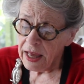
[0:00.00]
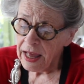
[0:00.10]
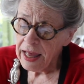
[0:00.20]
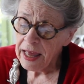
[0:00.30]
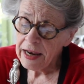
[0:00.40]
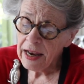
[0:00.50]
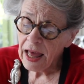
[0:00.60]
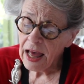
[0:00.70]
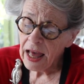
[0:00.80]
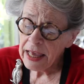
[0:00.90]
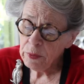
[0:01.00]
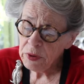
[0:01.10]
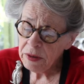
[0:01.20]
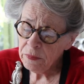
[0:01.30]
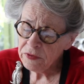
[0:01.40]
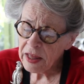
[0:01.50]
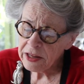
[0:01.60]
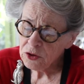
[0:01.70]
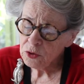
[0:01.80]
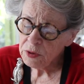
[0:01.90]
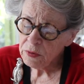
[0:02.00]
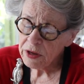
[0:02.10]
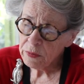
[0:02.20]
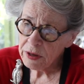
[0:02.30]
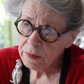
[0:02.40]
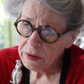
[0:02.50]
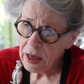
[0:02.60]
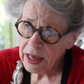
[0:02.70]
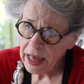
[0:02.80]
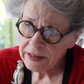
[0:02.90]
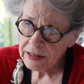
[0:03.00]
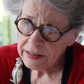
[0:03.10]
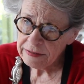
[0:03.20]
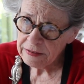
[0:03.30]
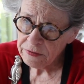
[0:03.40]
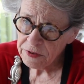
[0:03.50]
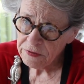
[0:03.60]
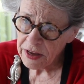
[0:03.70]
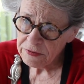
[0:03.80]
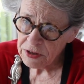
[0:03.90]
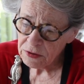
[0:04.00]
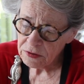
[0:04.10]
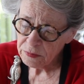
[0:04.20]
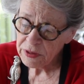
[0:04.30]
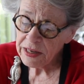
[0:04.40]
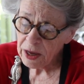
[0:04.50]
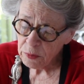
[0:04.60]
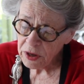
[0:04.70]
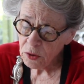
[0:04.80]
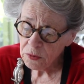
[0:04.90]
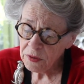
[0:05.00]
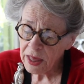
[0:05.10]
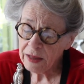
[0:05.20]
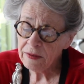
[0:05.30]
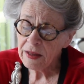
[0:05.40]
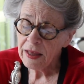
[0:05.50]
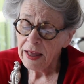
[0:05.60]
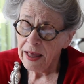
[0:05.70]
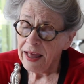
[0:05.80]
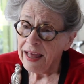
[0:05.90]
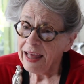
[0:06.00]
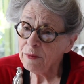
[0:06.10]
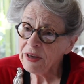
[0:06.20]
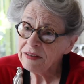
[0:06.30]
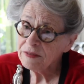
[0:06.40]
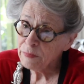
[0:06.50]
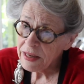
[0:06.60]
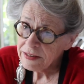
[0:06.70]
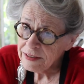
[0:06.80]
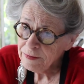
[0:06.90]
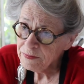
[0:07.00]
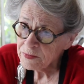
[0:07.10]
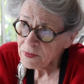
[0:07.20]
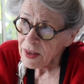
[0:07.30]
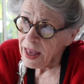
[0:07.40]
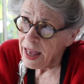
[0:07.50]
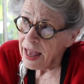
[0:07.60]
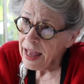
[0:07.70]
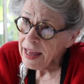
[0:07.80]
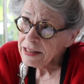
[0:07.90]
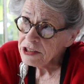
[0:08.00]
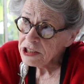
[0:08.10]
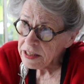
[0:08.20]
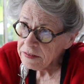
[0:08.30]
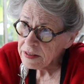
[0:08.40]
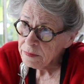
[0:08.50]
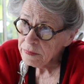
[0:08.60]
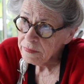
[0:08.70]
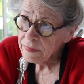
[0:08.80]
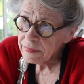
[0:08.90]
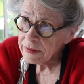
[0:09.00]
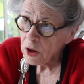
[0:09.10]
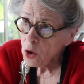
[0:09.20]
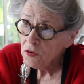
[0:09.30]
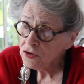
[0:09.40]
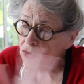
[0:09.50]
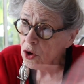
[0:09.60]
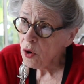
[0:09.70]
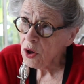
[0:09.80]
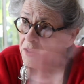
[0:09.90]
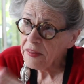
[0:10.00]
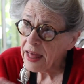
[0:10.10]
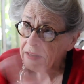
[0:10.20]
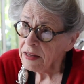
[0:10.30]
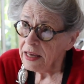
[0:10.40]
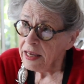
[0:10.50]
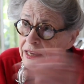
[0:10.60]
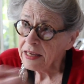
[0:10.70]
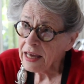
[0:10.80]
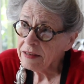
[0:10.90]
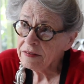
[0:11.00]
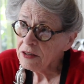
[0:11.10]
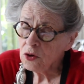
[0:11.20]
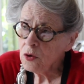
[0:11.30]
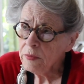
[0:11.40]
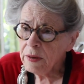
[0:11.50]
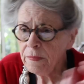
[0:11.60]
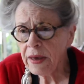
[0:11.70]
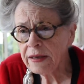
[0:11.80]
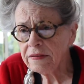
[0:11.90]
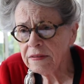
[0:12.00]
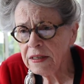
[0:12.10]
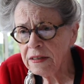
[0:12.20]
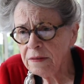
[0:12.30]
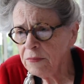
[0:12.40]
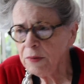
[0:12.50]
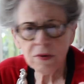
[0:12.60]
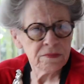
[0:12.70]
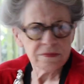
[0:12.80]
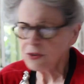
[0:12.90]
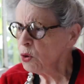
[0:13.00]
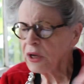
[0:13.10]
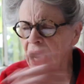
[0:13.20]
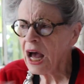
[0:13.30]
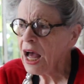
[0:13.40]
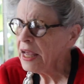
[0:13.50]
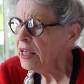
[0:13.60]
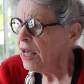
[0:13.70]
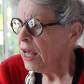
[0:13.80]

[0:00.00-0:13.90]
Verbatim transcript: and he wouldn't sell it to me right away. I had to lease it for five years, but now we own that. And we expanded, and Jason oversaw all of that. He got us in Gourmet Magazine, and we were going high.